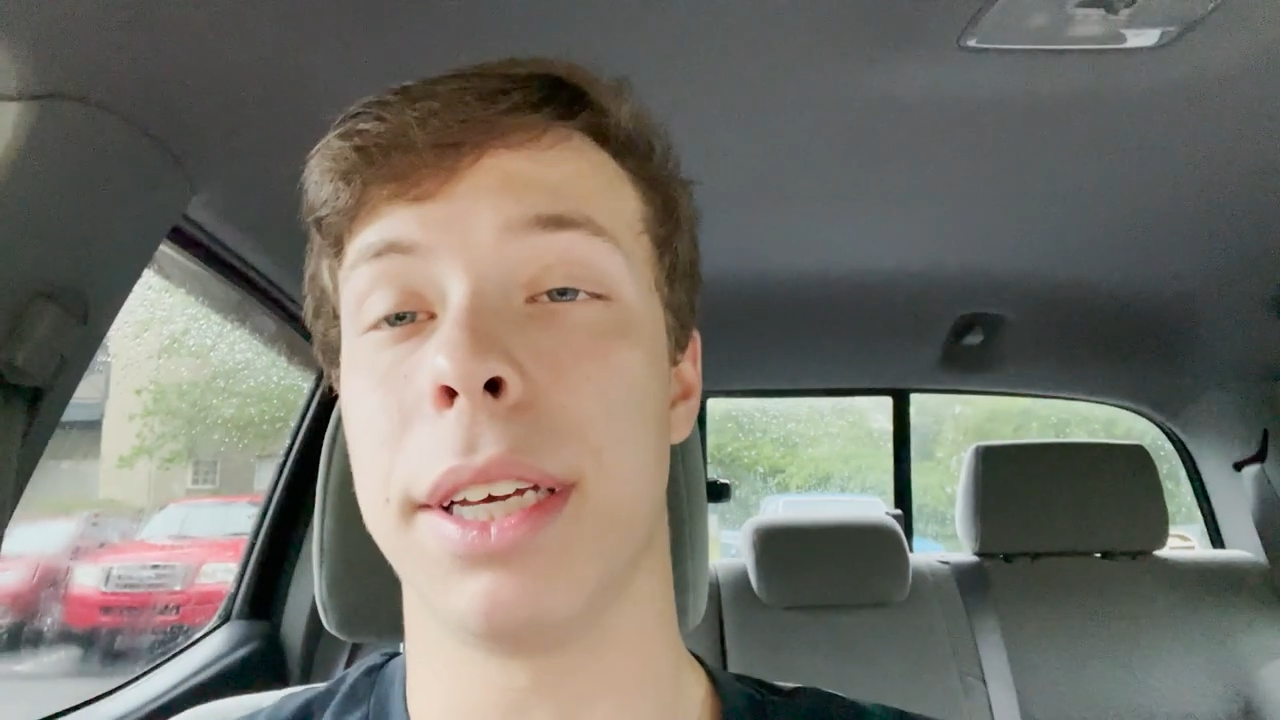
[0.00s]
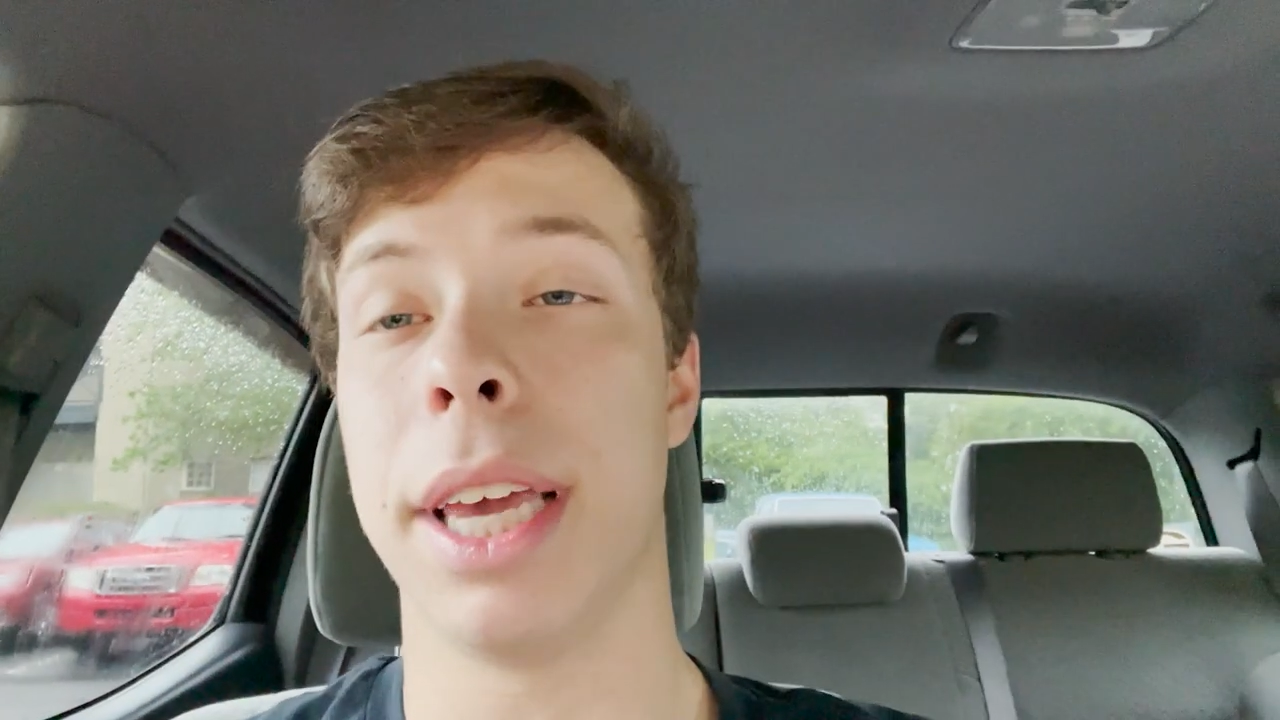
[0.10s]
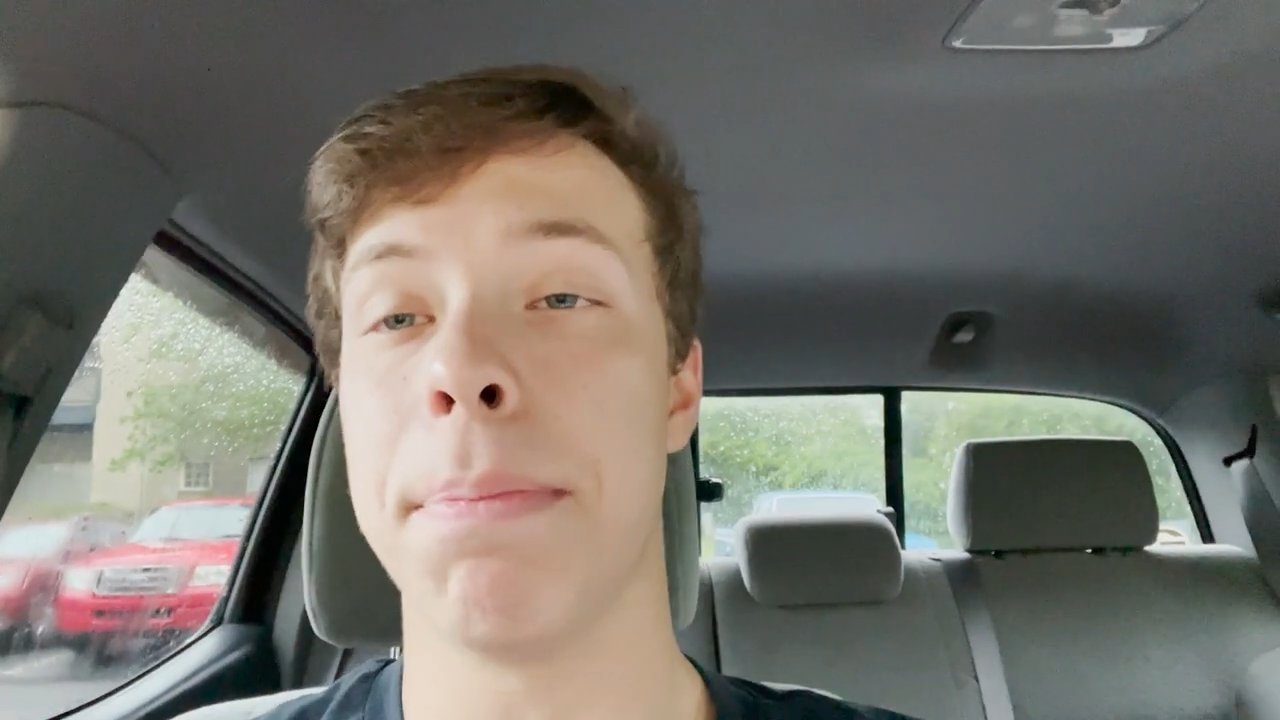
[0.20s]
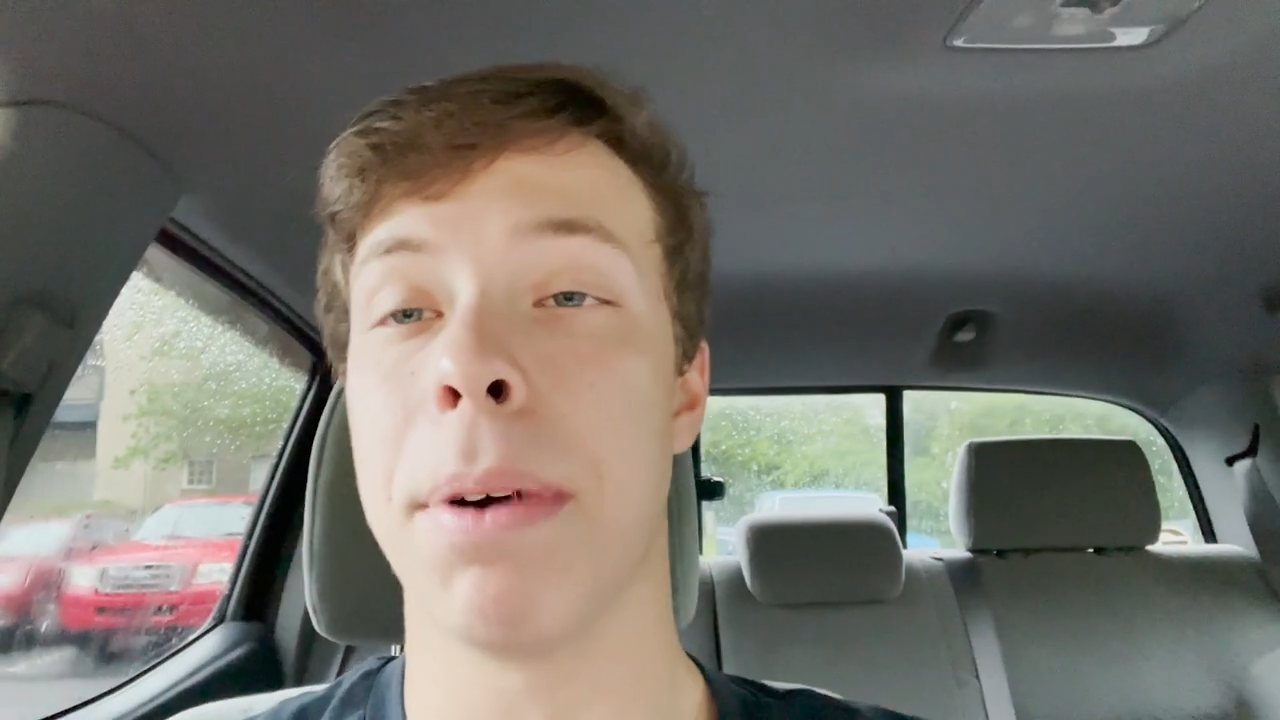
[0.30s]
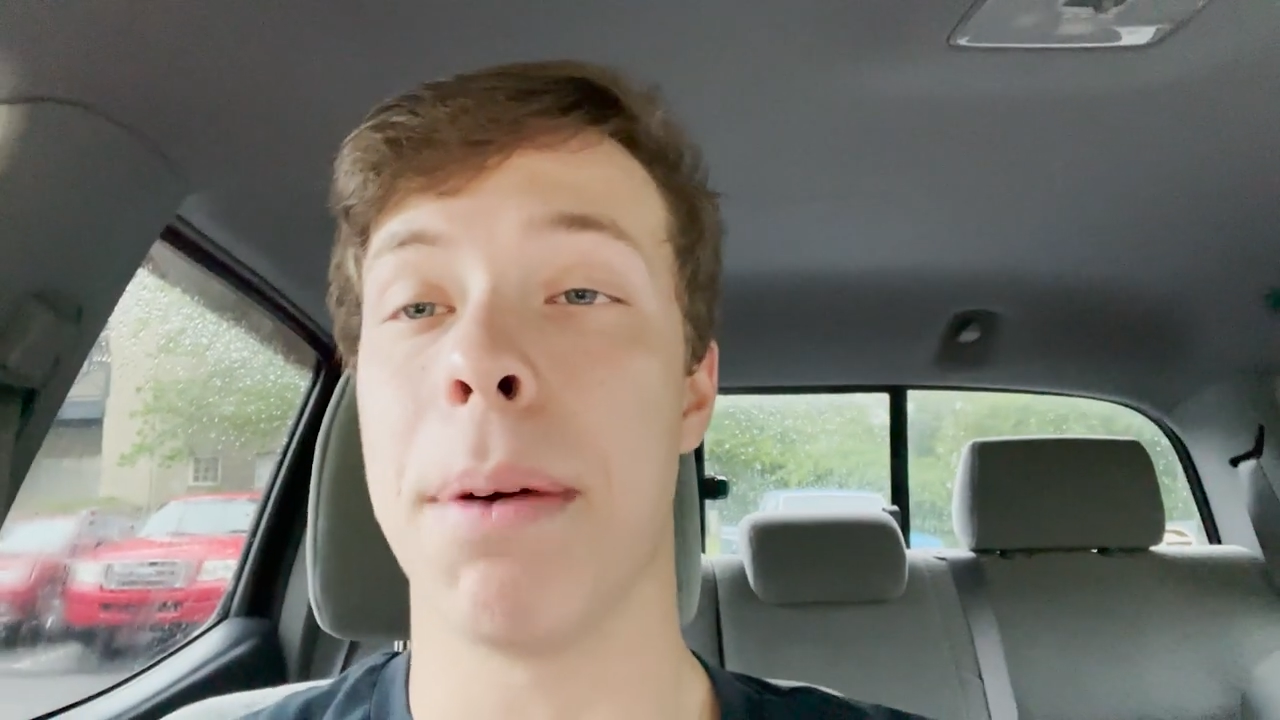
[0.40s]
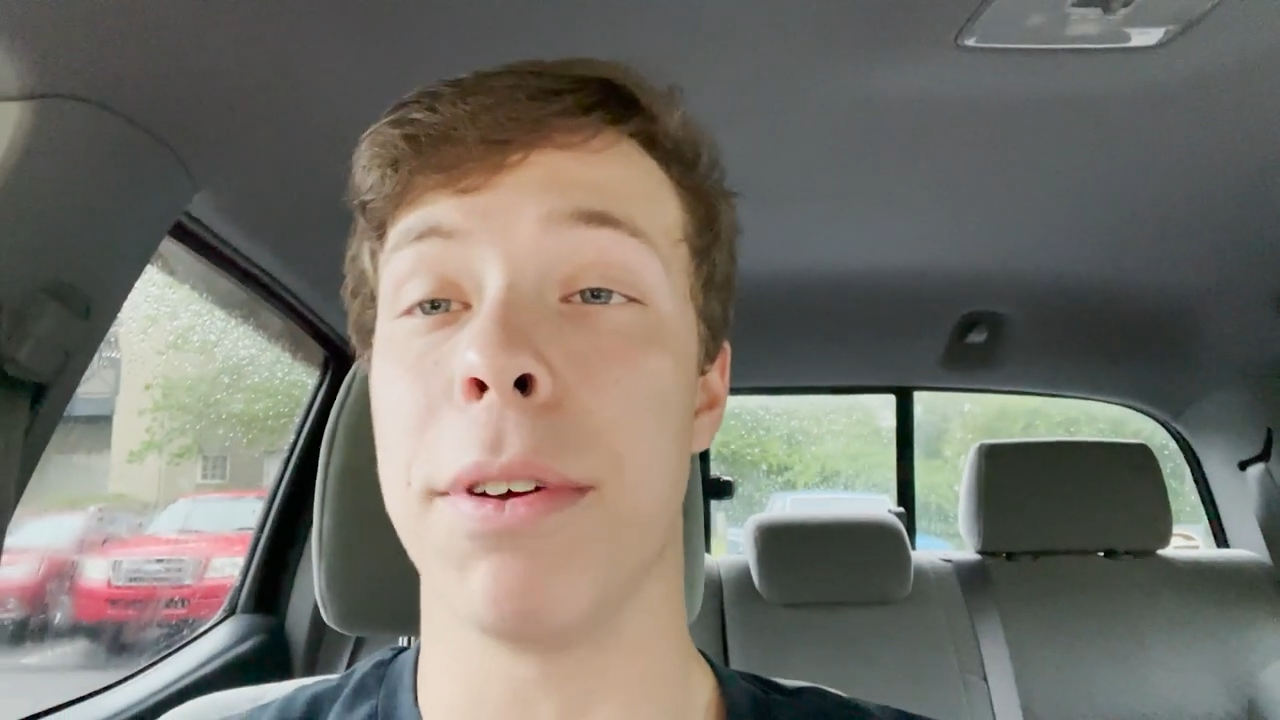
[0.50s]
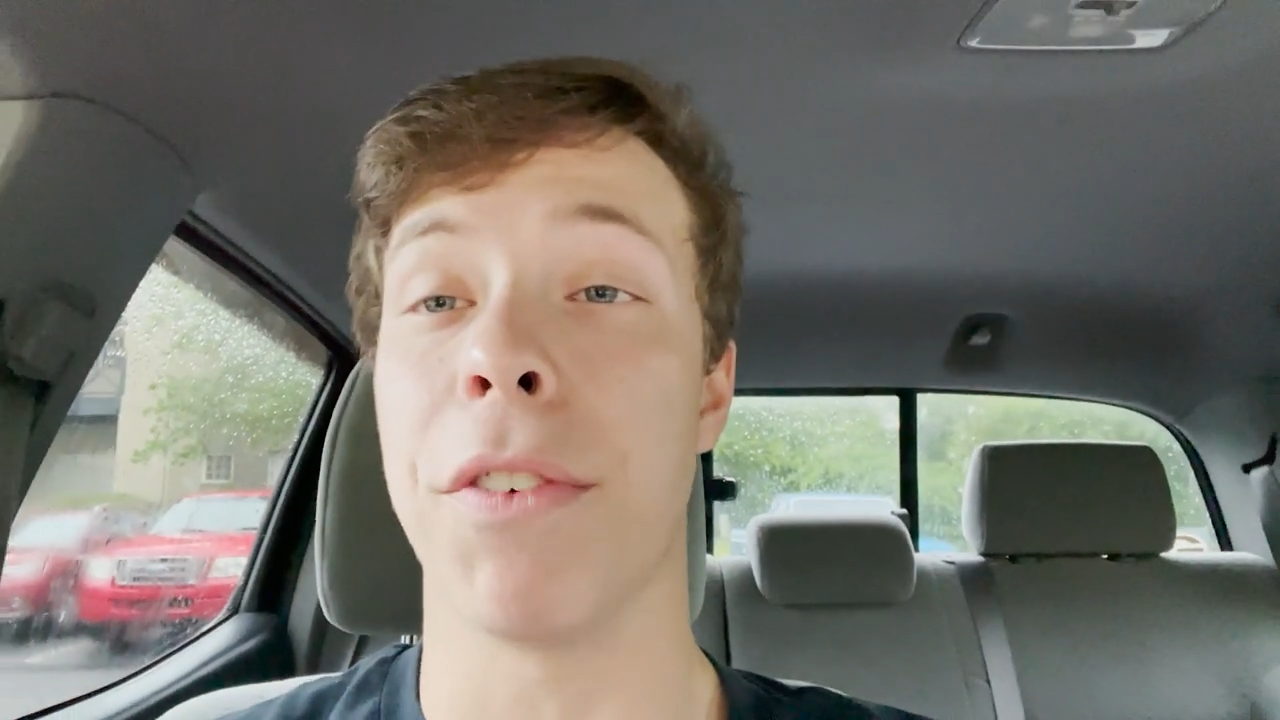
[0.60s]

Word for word: to keep up